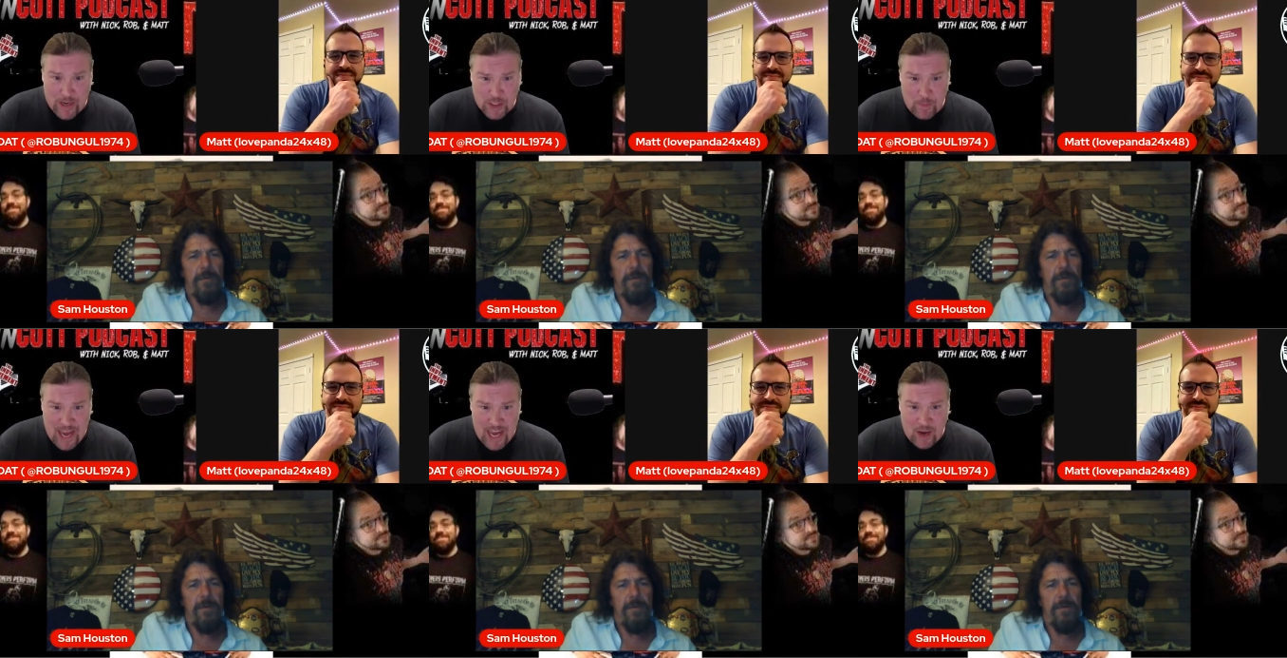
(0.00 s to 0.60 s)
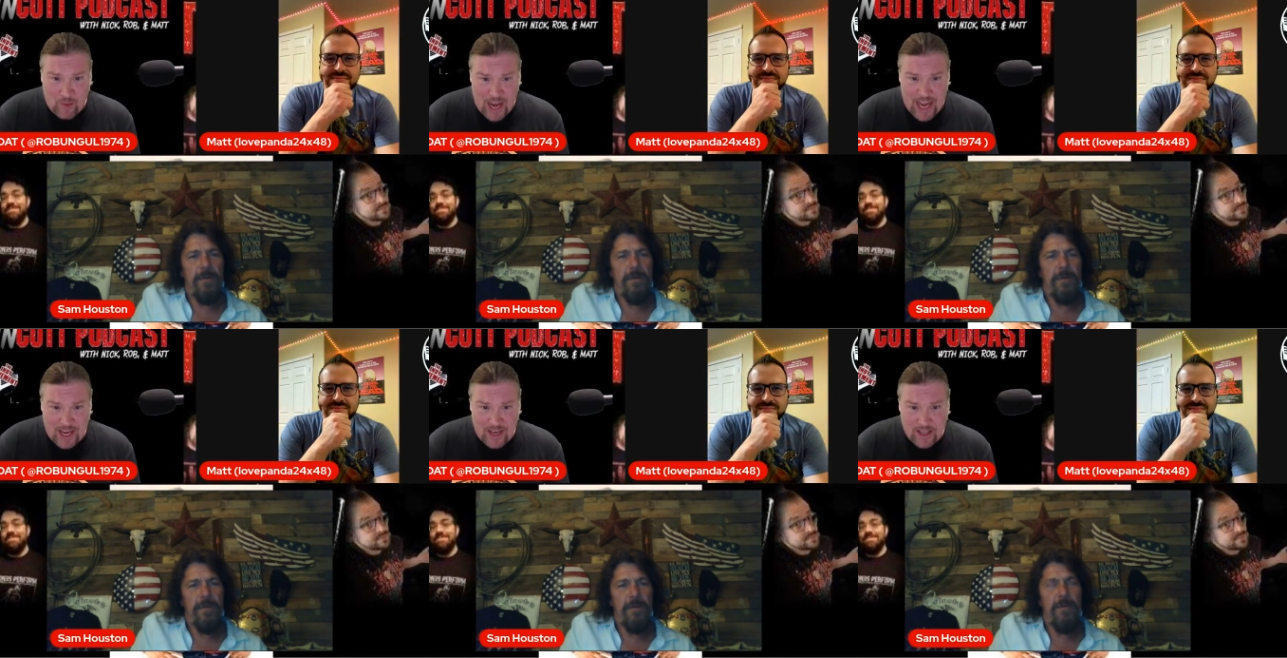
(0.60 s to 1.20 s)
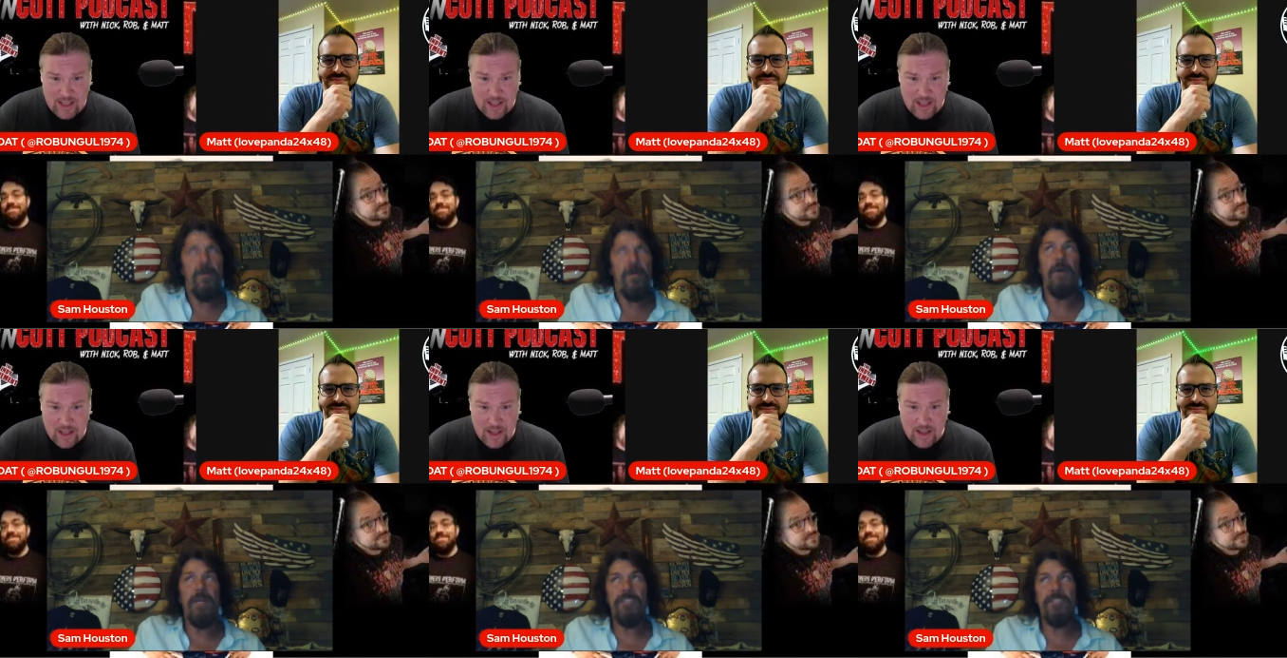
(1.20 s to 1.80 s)
Speaker 1: WrestleMania, right? At
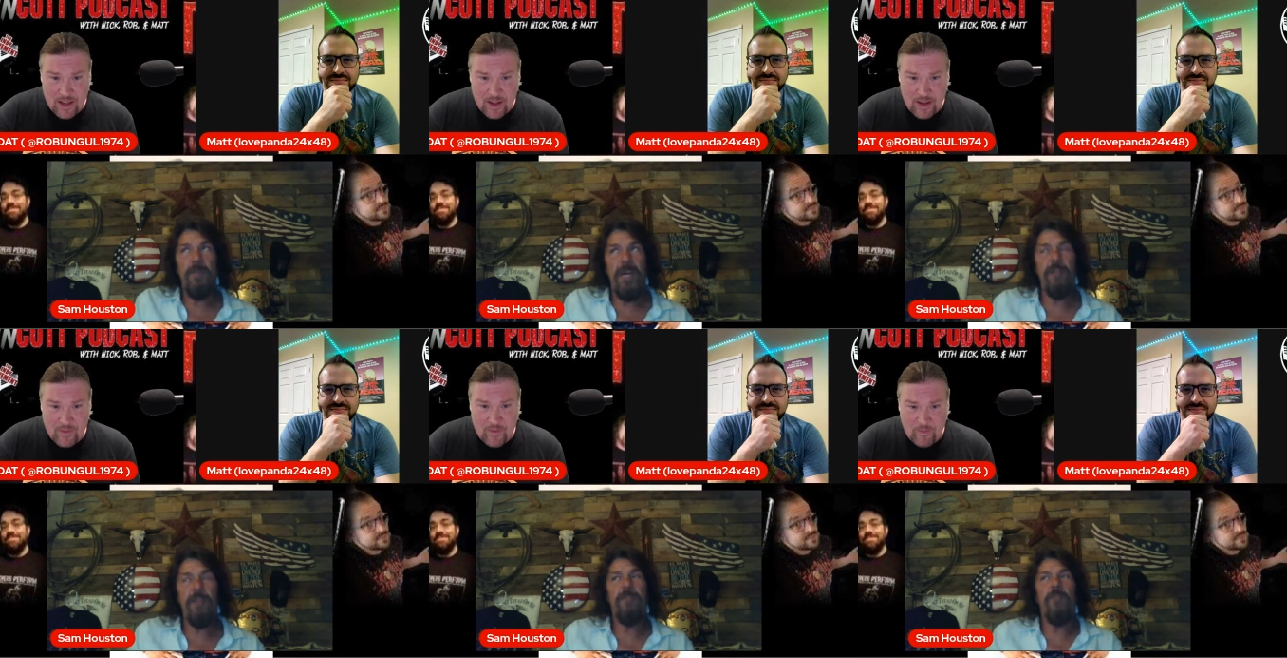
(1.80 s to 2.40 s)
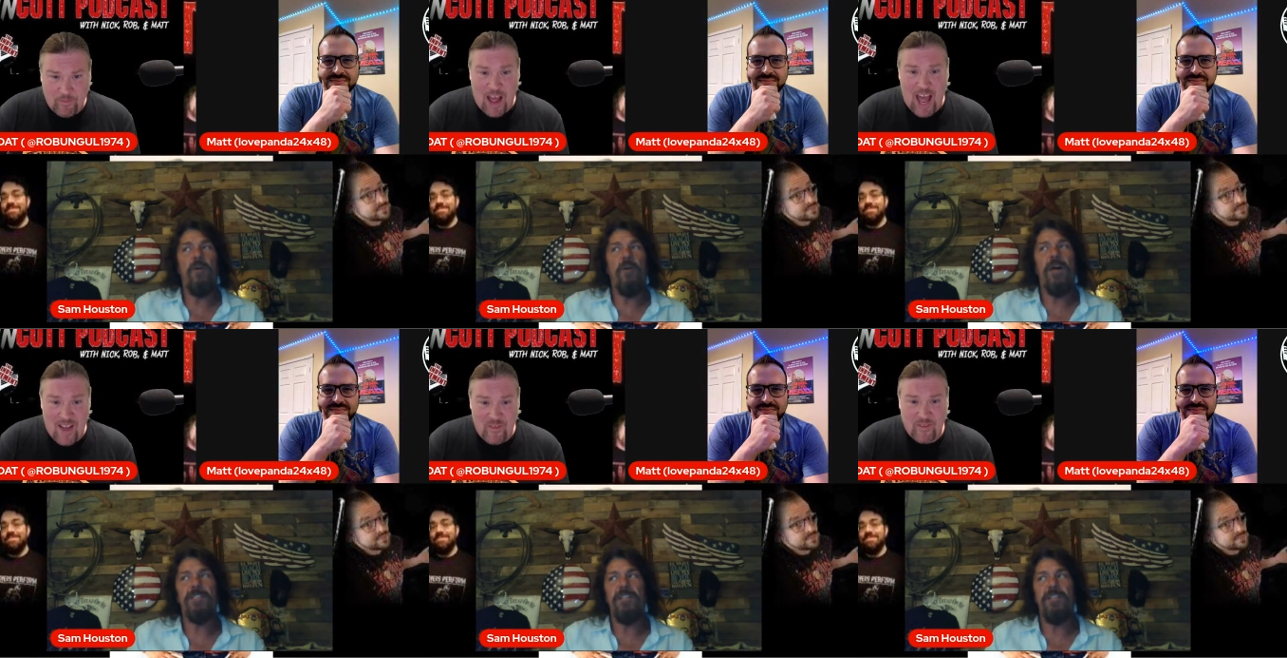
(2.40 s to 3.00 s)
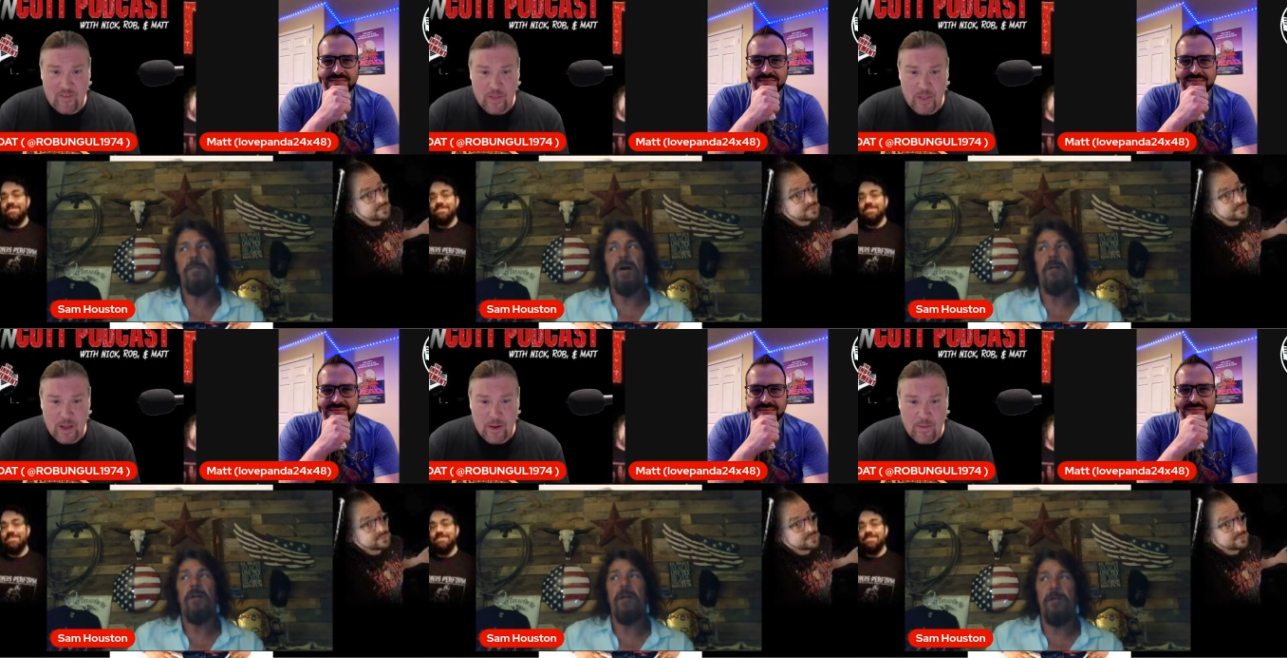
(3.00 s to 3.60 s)
WrestleMania four, five.
Speaker 2: I
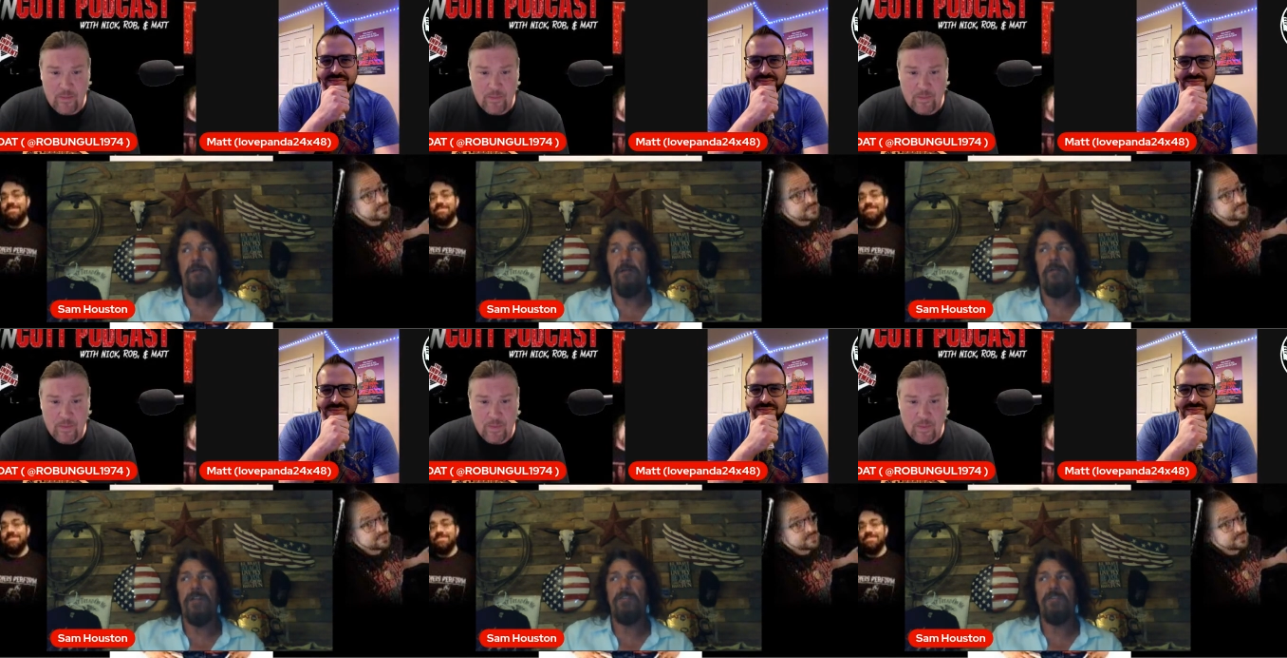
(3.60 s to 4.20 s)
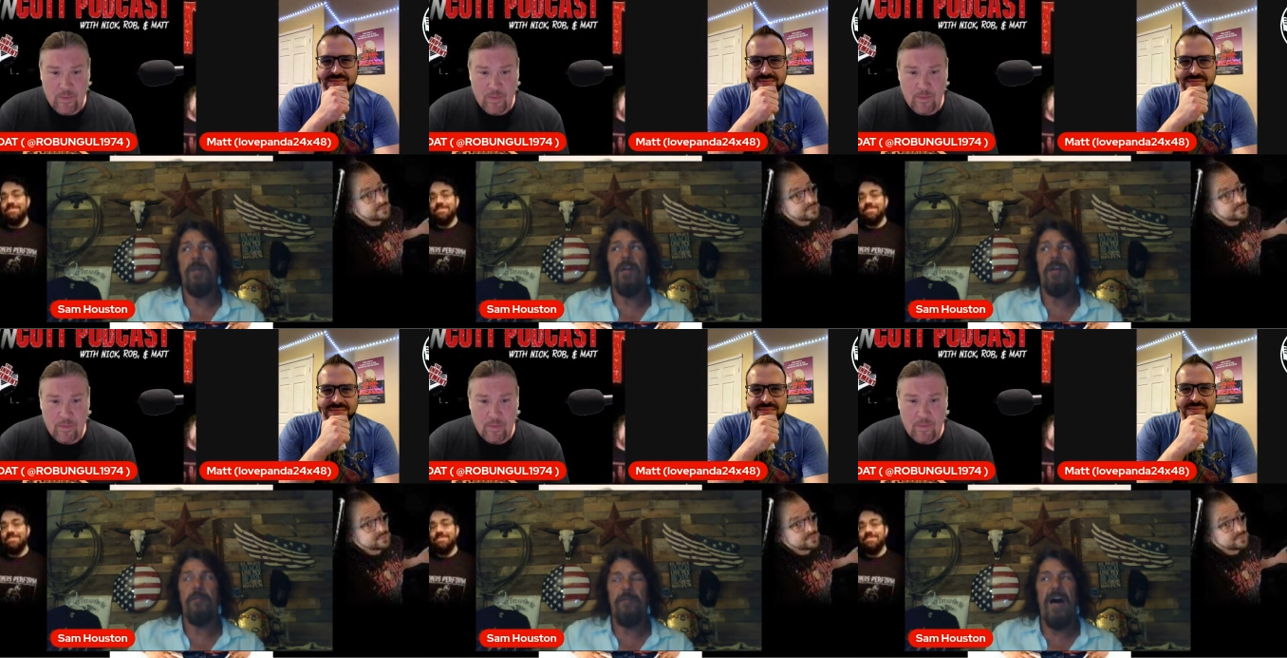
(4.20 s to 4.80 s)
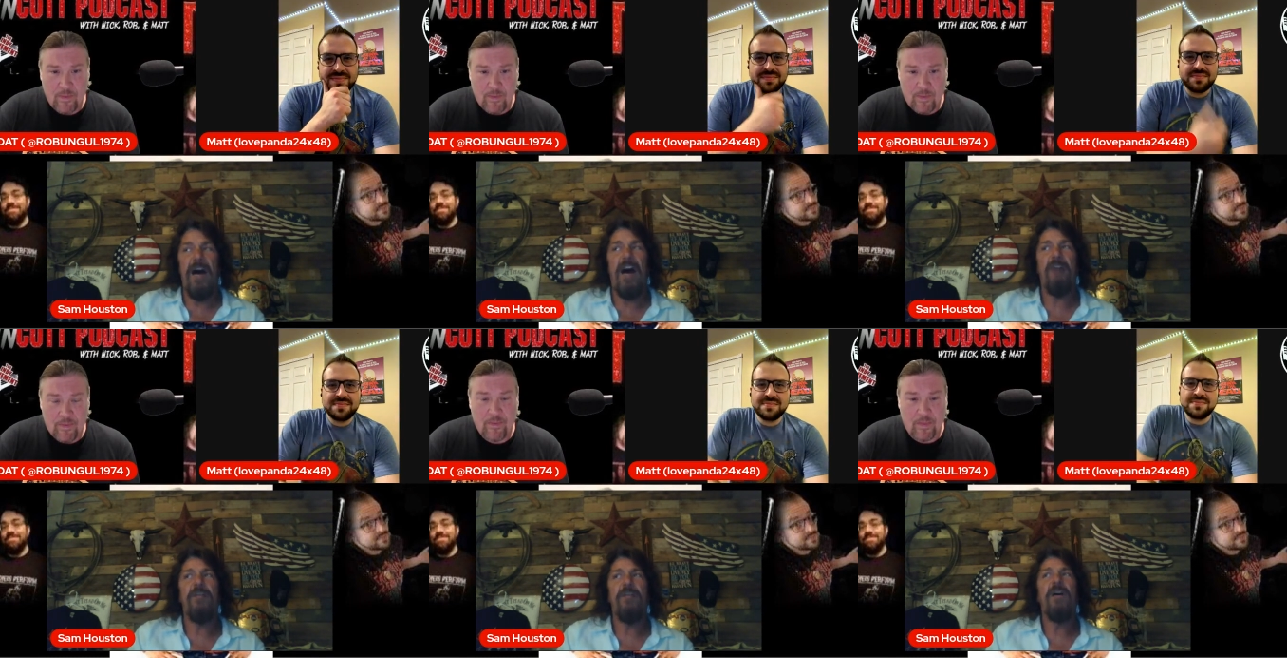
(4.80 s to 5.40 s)
was at WrestleMania five.
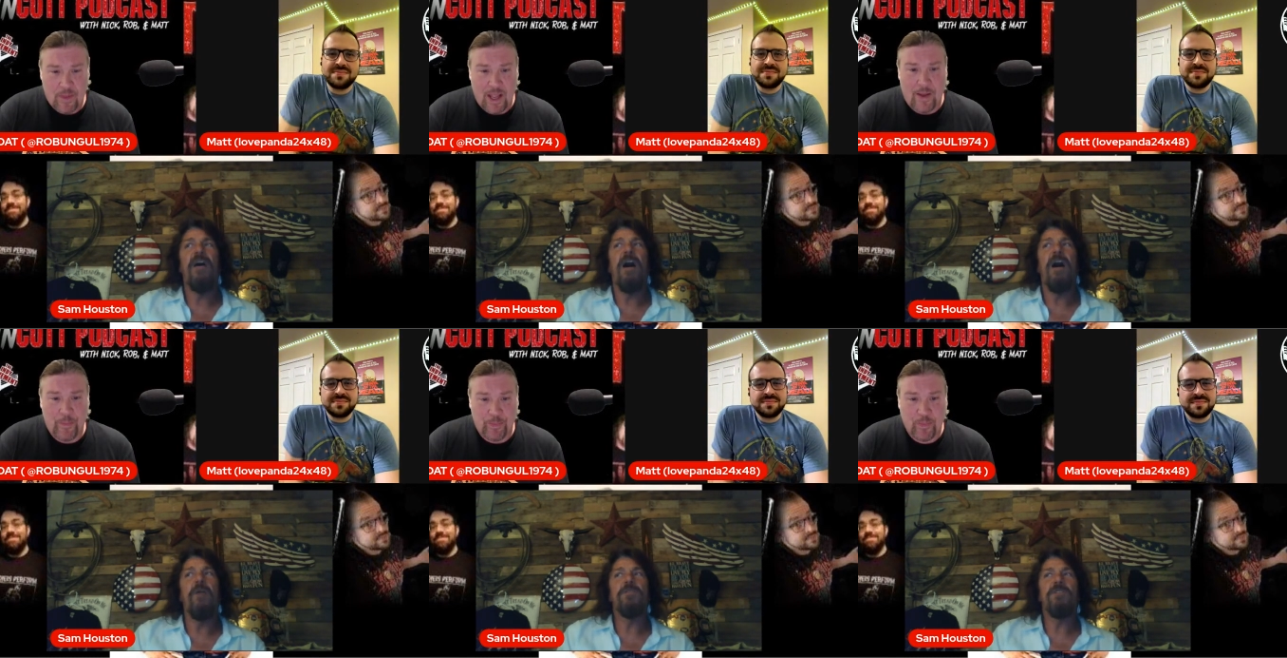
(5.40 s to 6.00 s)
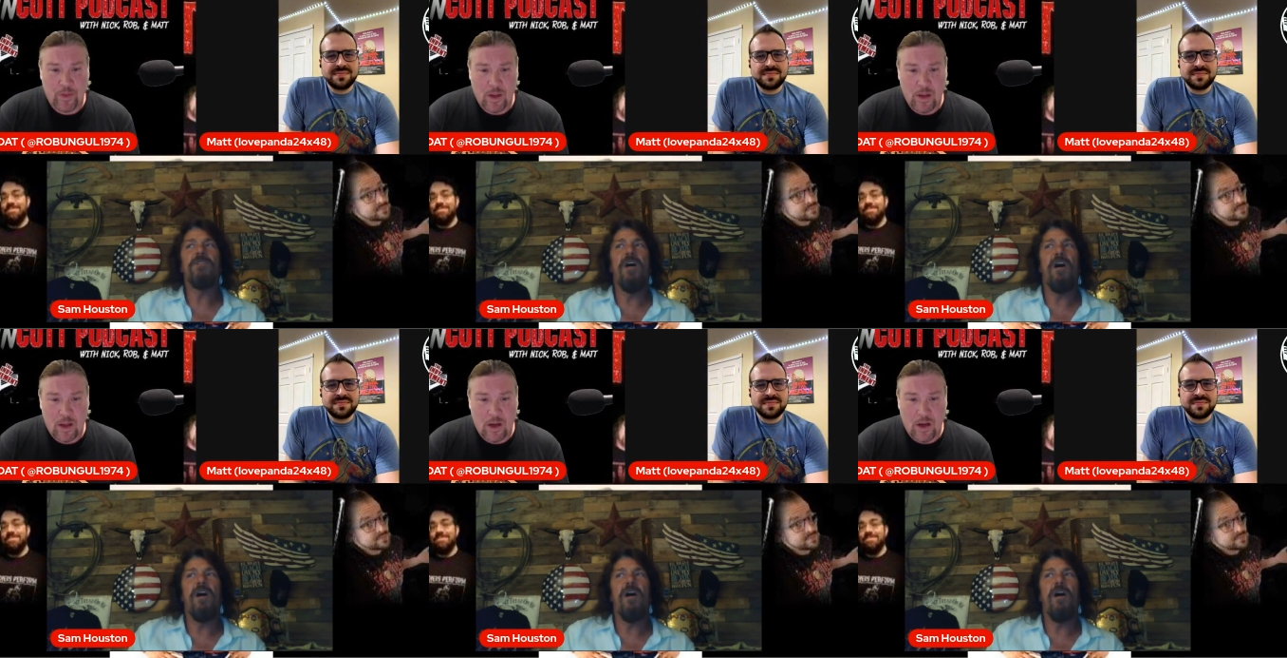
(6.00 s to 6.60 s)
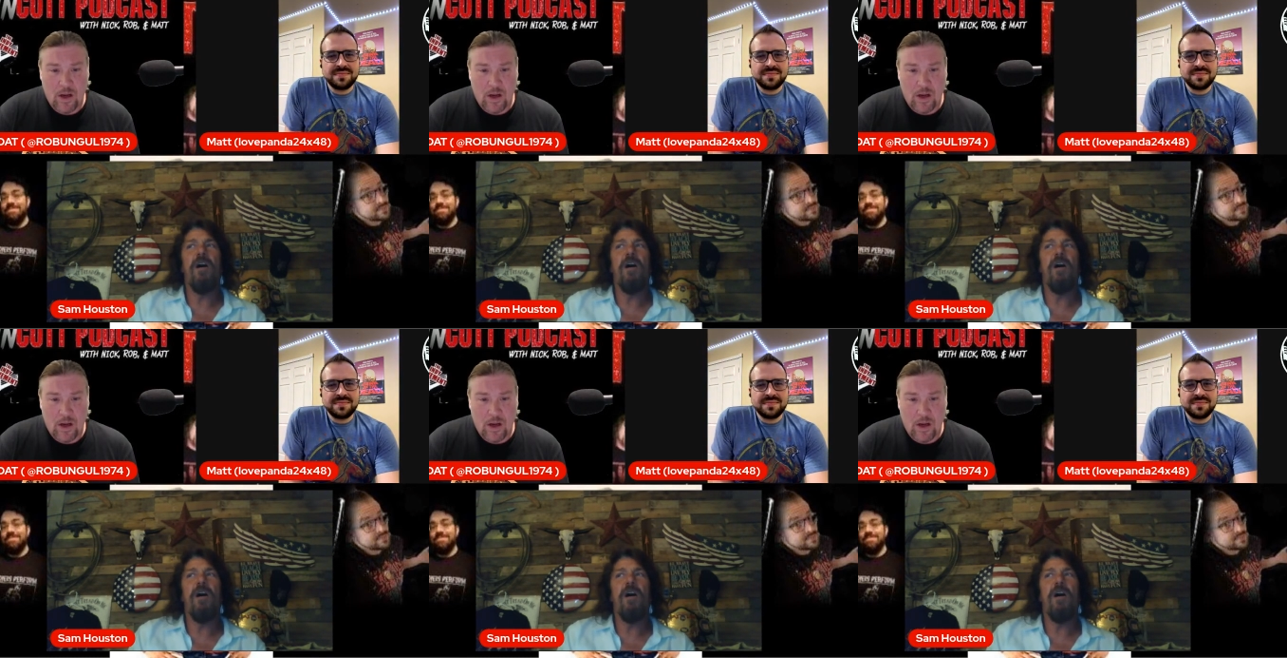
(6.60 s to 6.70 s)
I was uh,